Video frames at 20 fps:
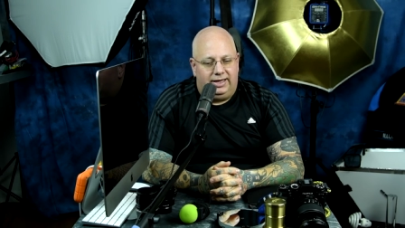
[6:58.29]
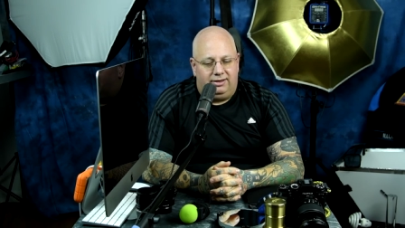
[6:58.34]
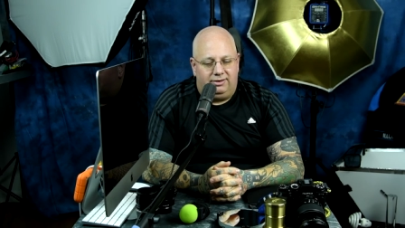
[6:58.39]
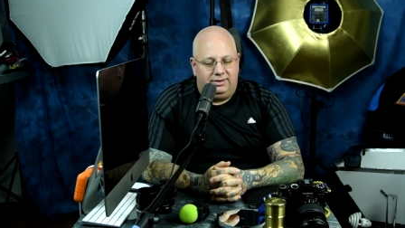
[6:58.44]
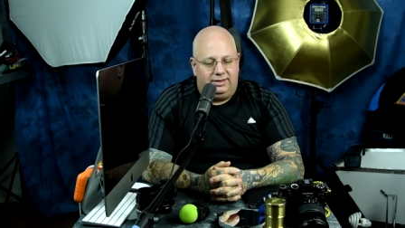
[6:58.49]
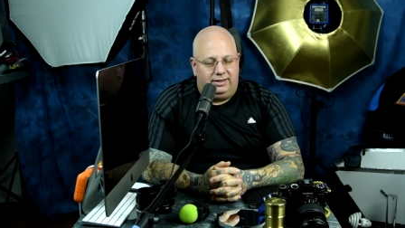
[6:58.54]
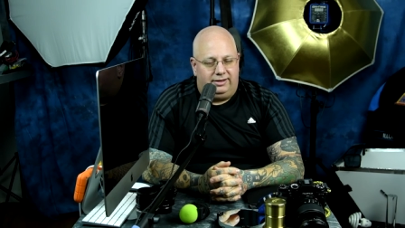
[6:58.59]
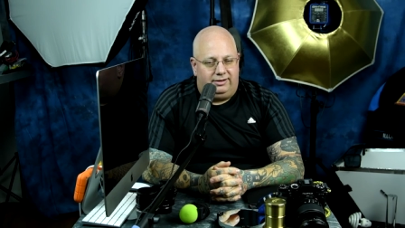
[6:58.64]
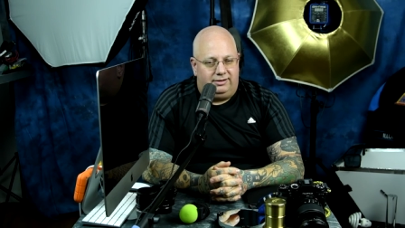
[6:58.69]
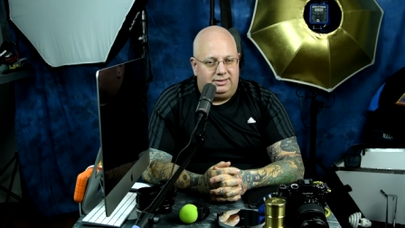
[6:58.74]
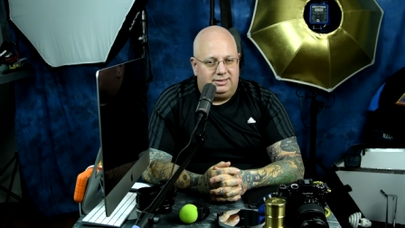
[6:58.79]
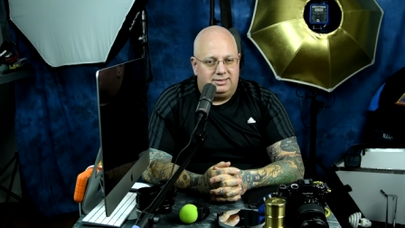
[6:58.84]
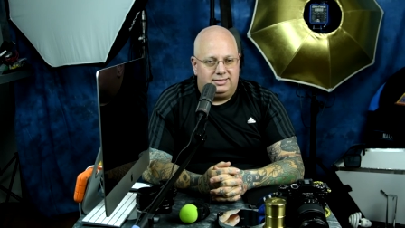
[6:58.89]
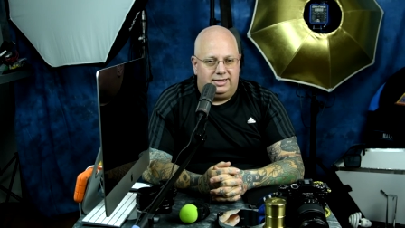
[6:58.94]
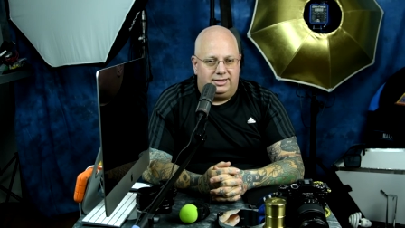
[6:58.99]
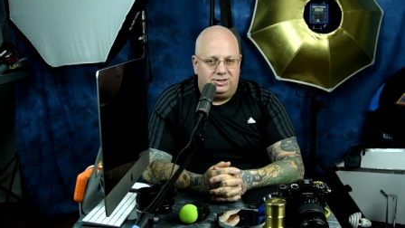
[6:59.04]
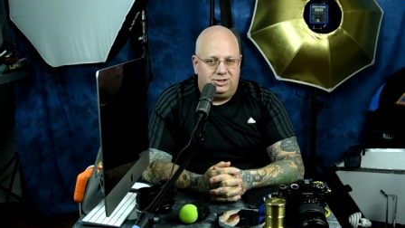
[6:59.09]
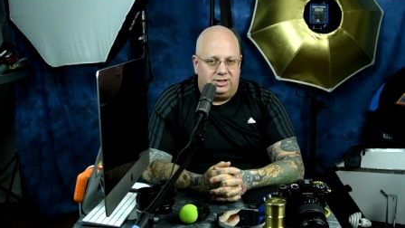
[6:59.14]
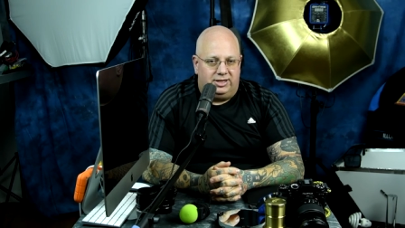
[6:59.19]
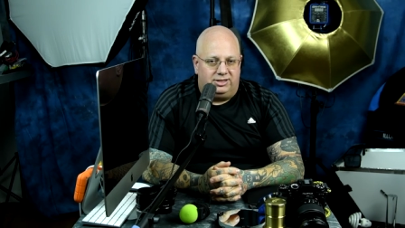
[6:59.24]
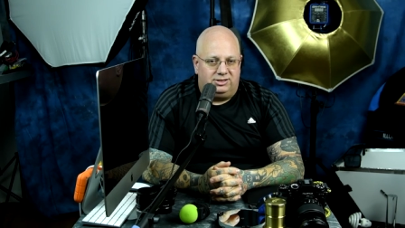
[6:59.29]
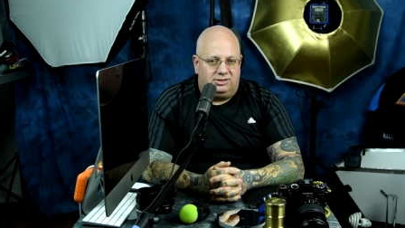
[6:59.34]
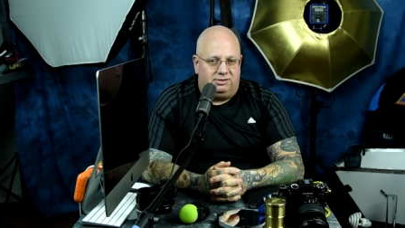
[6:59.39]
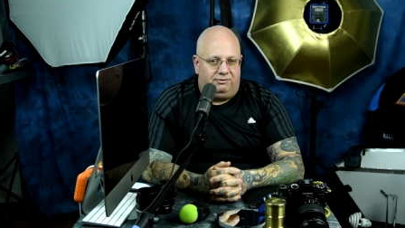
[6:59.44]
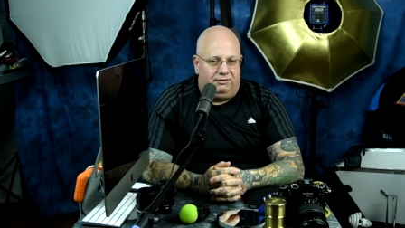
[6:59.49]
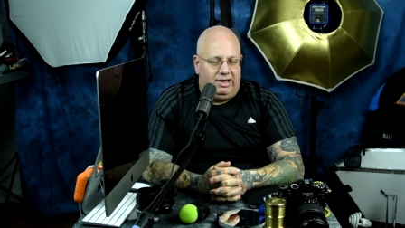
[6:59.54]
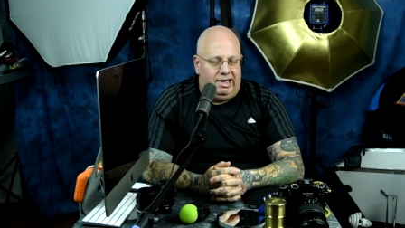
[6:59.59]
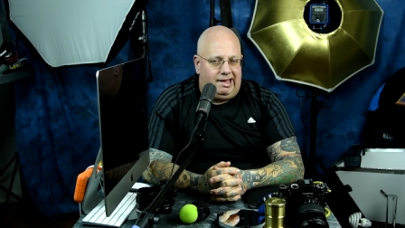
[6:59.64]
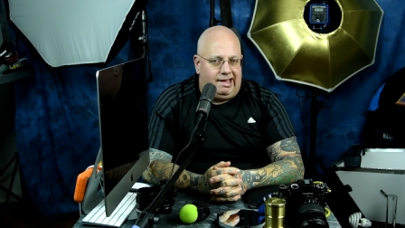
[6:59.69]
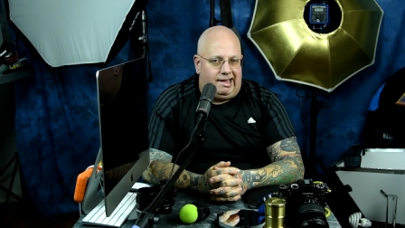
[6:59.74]
how the hell does that change the
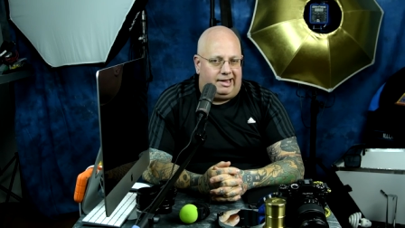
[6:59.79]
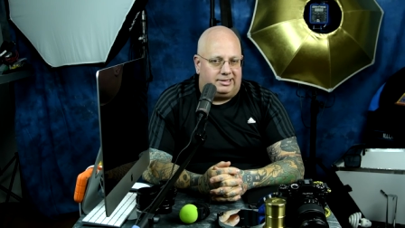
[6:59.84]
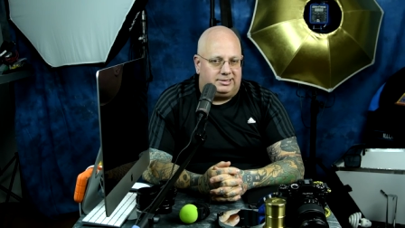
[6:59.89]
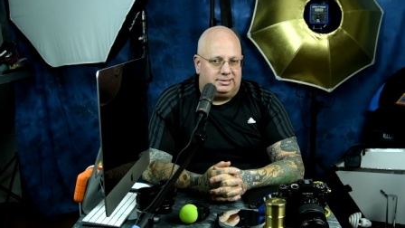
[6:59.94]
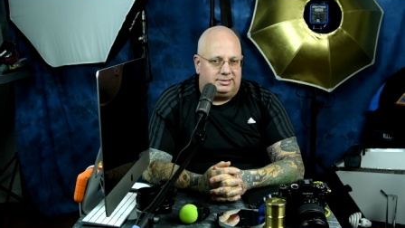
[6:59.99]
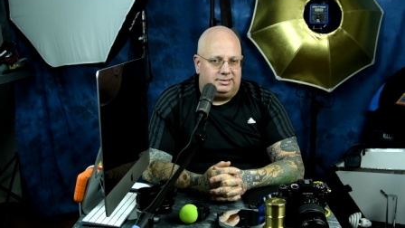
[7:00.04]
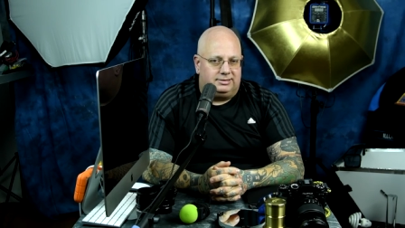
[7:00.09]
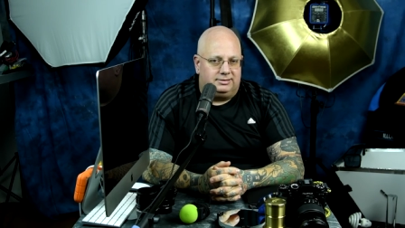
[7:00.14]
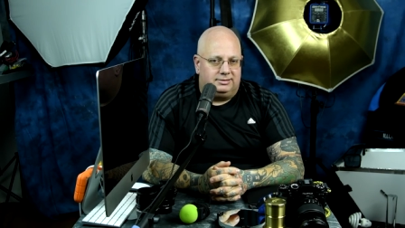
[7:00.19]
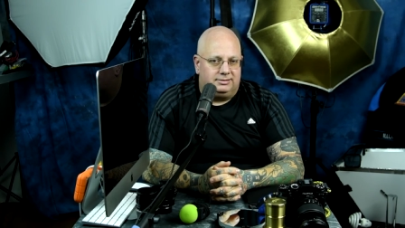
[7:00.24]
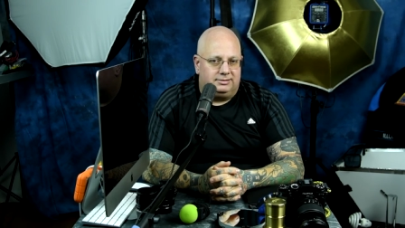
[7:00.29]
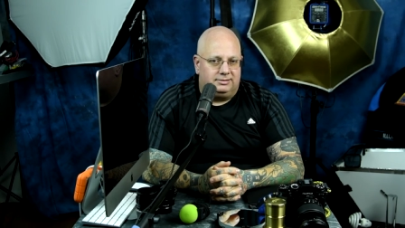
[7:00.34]
facts?